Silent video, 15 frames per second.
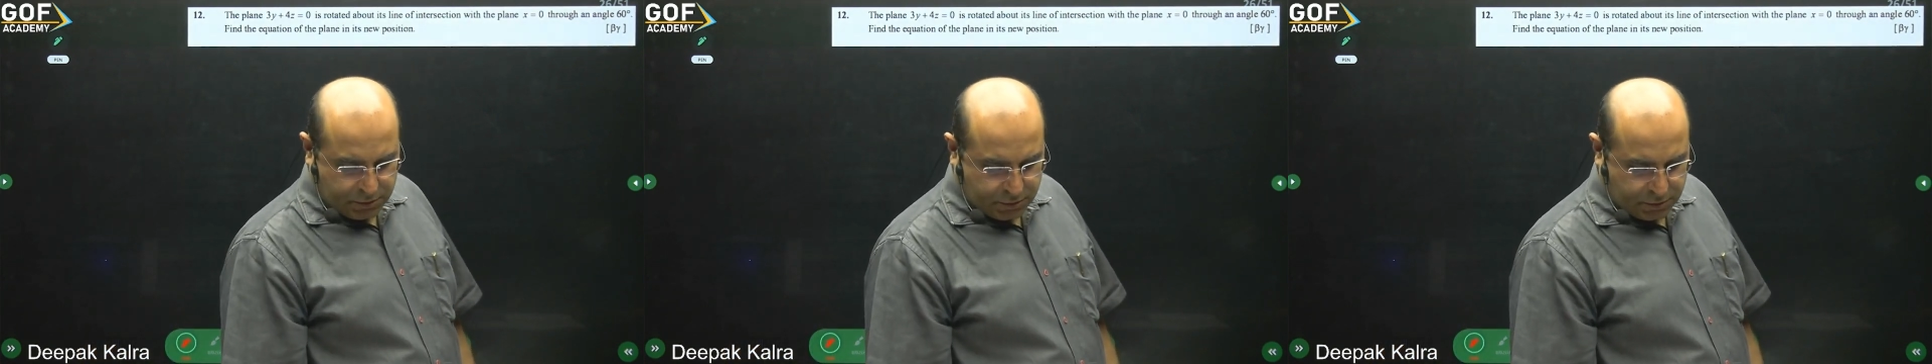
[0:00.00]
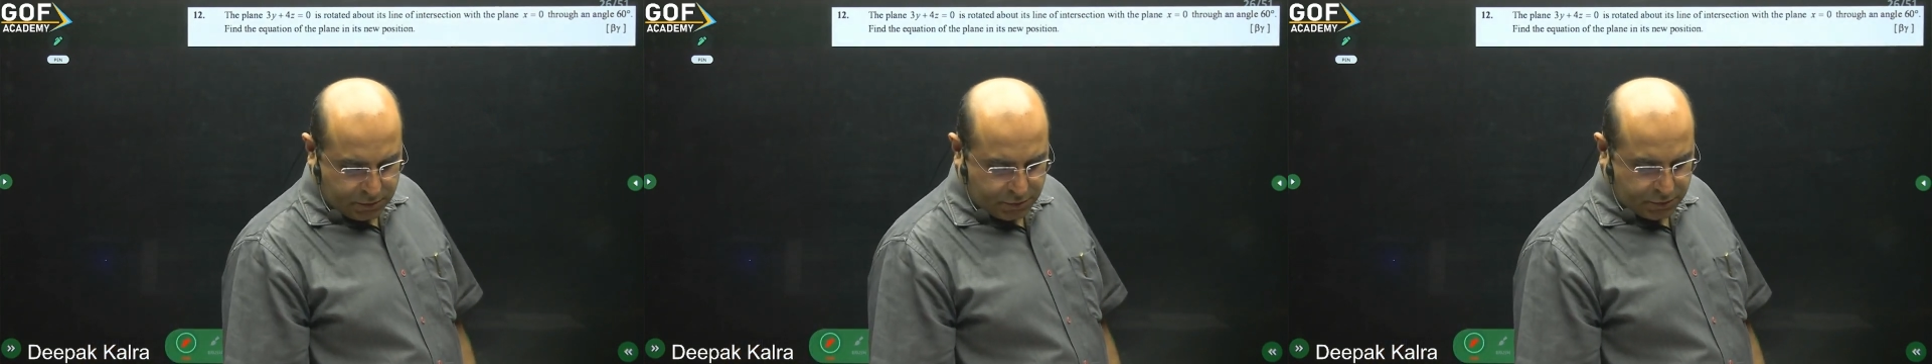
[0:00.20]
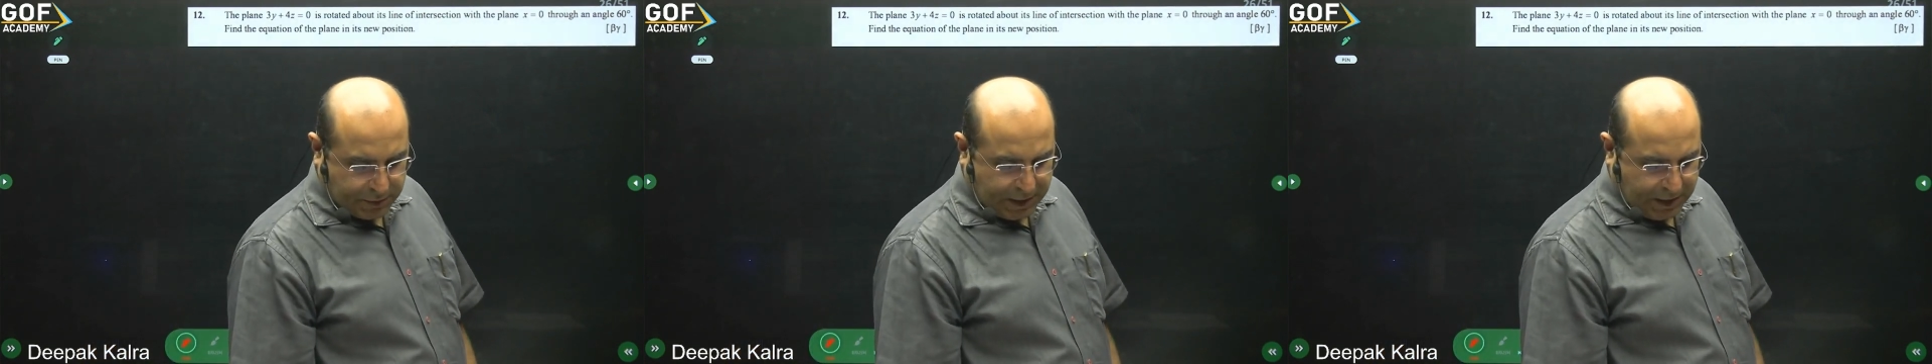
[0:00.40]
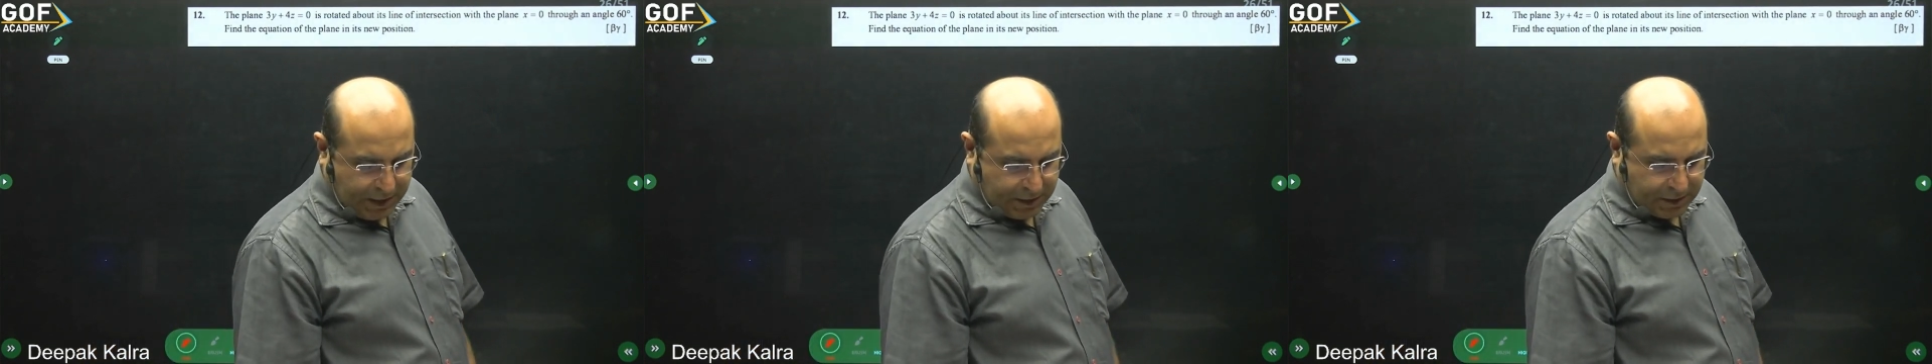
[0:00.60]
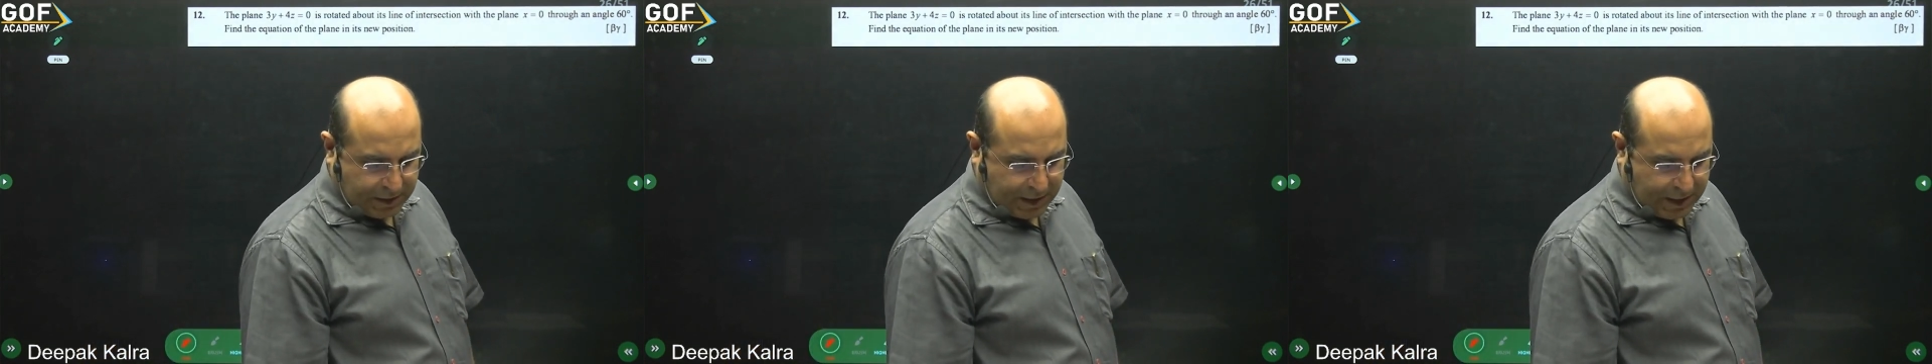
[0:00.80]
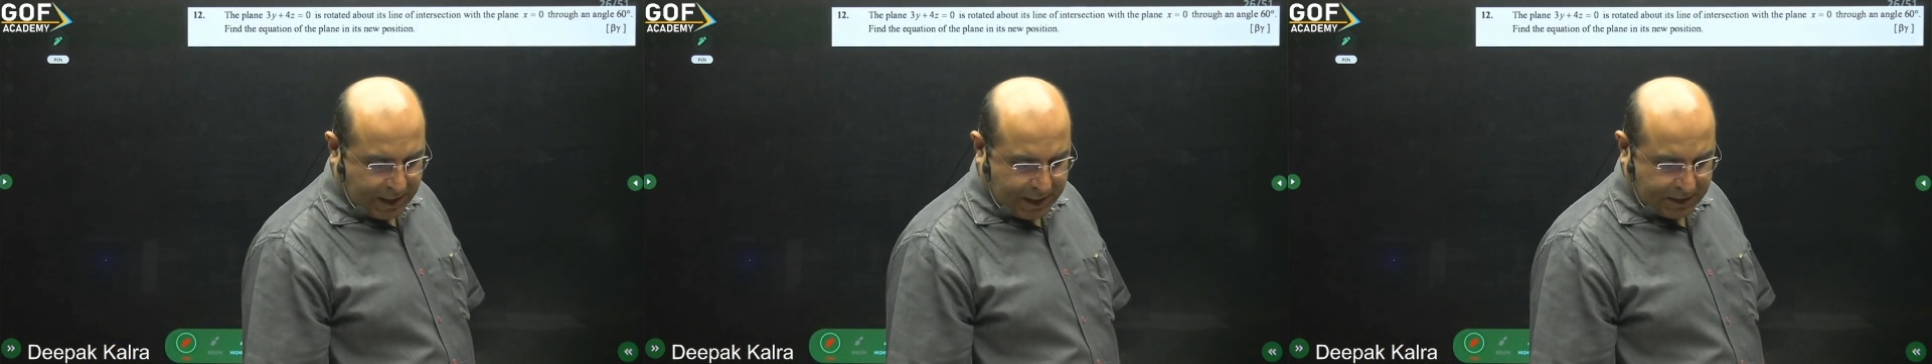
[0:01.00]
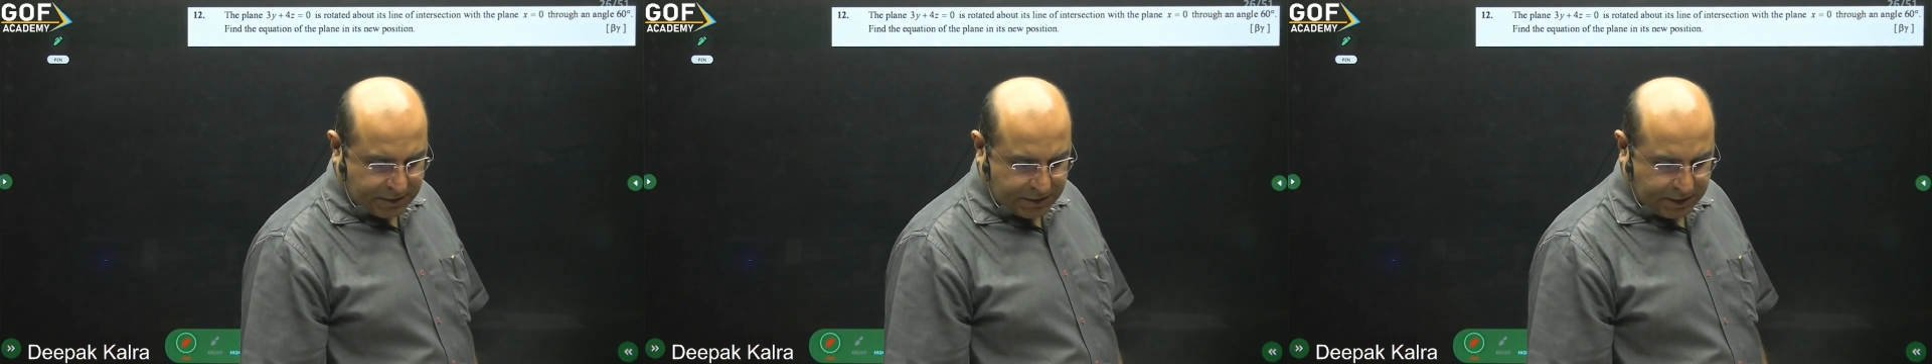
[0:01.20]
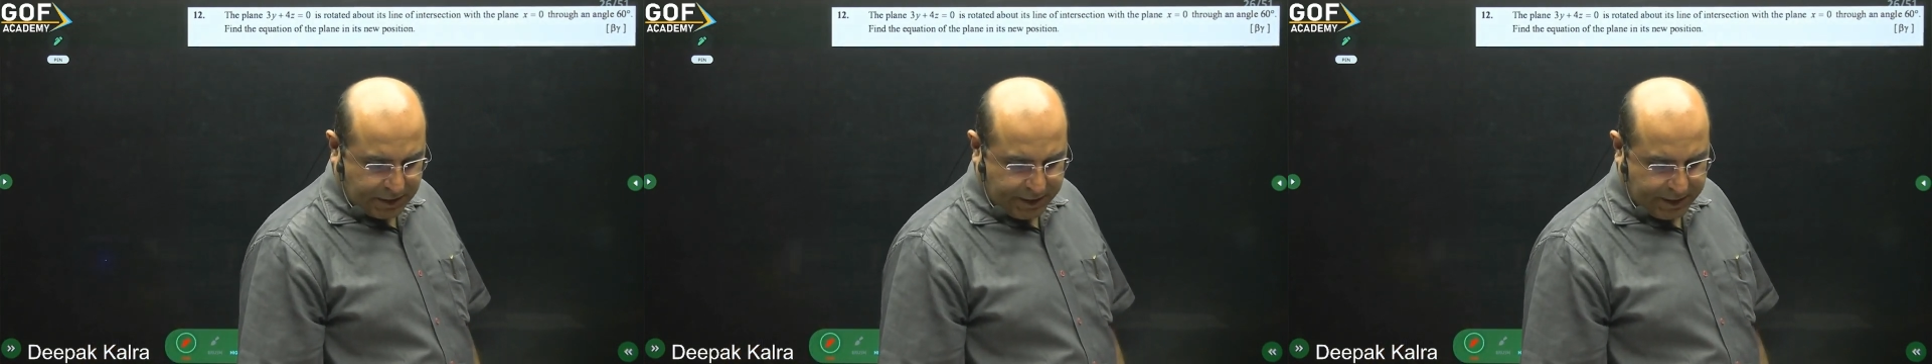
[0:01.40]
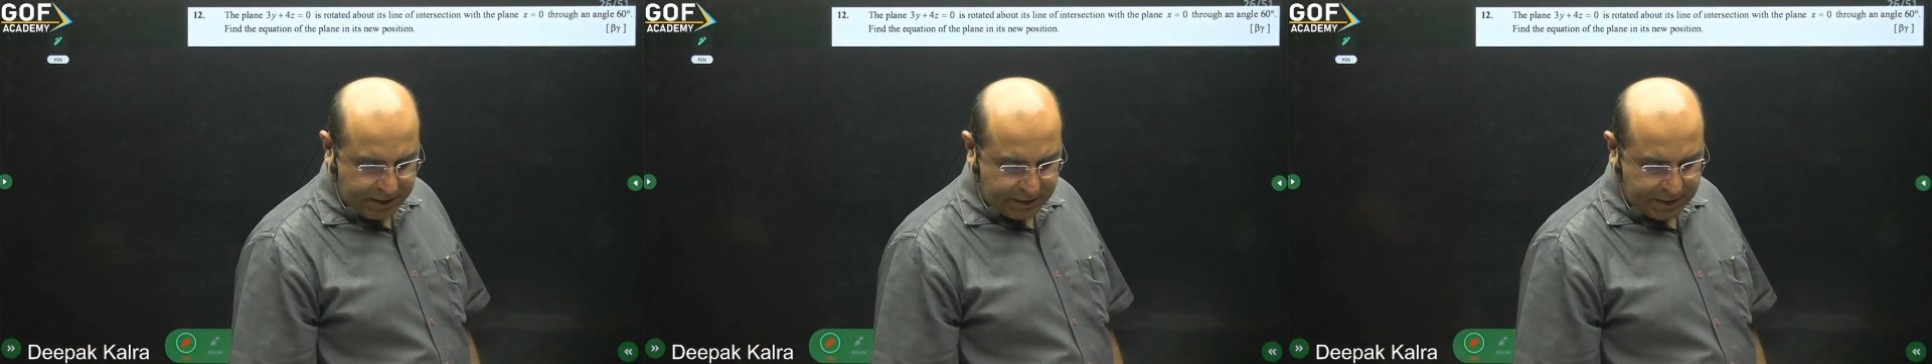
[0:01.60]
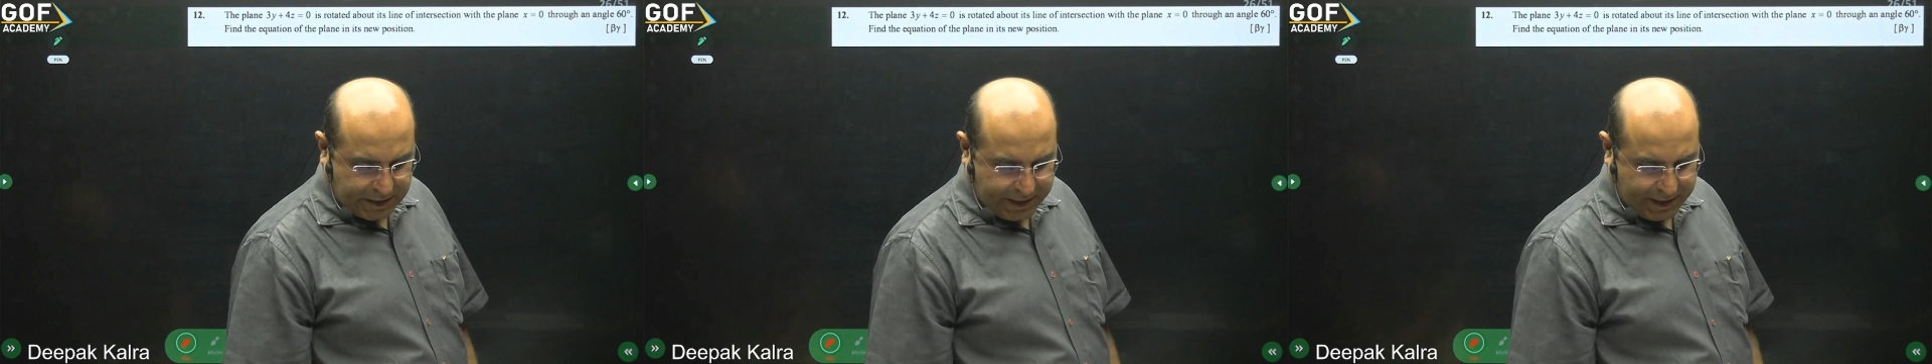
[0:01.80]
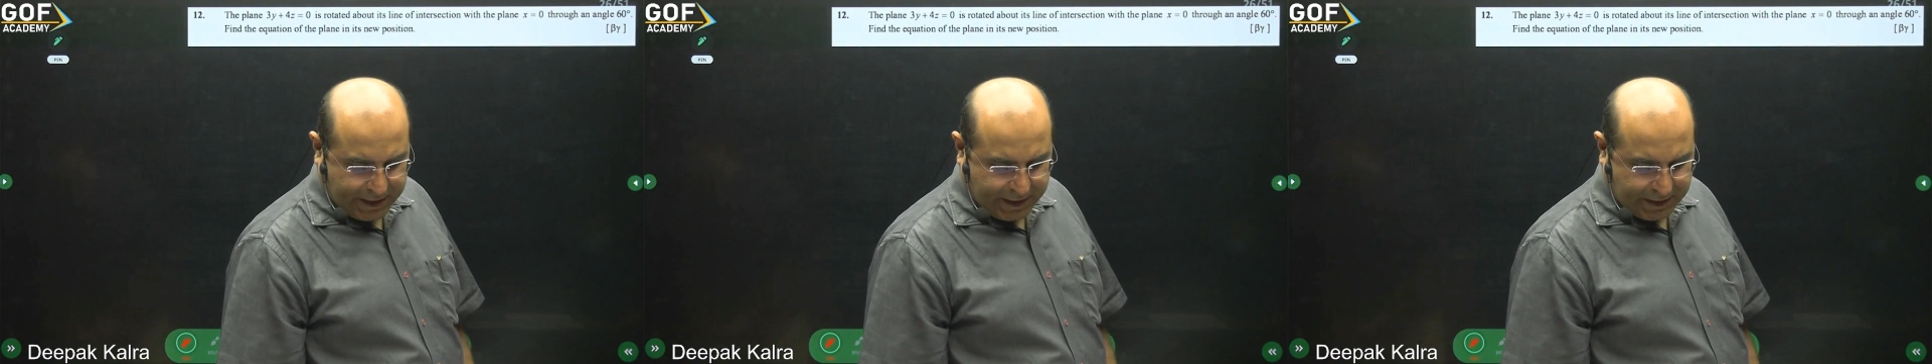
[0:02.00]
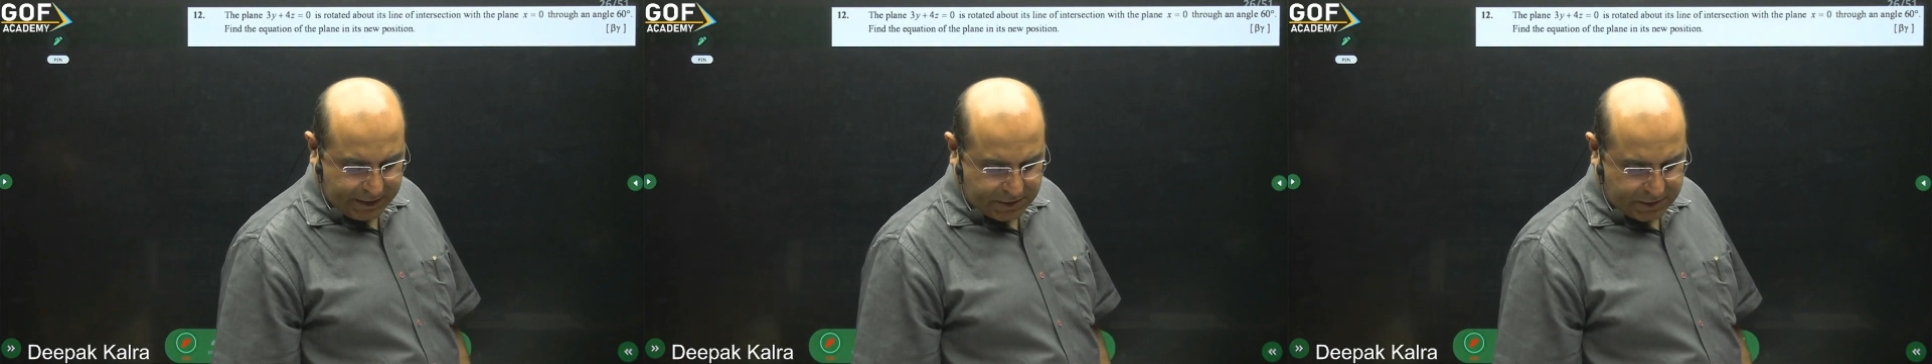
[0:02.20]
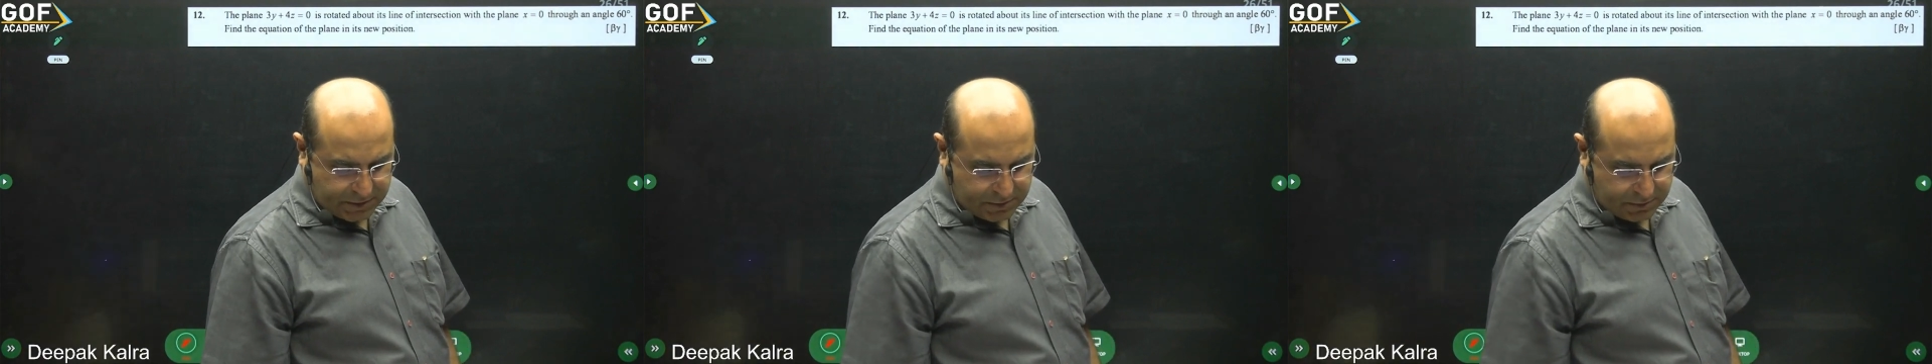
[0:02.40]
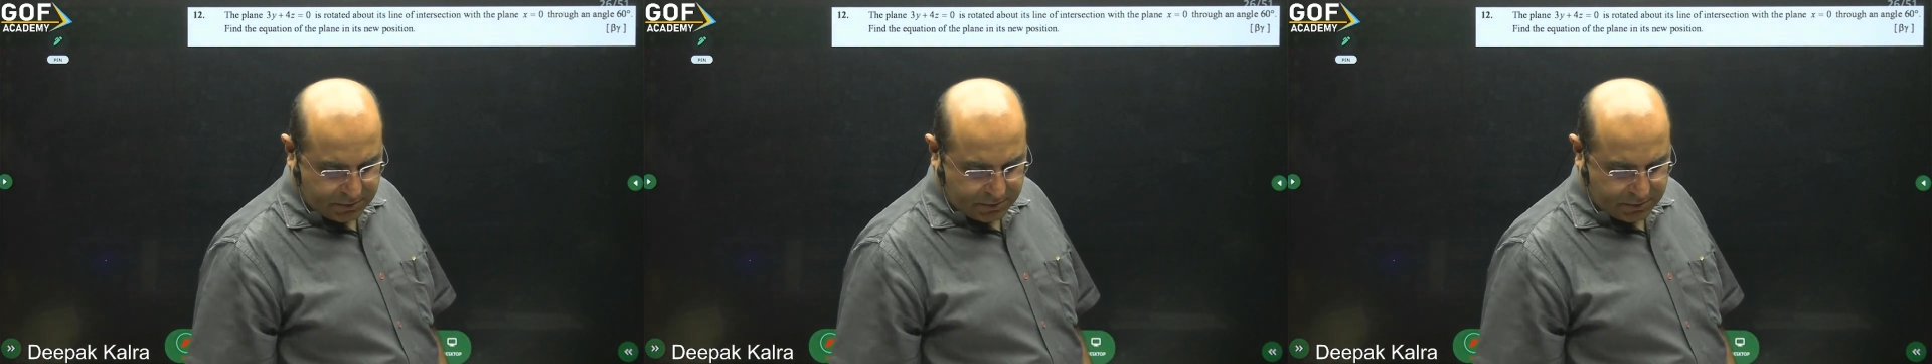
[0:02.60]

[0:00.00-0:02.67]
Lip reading: The answer is, I guess,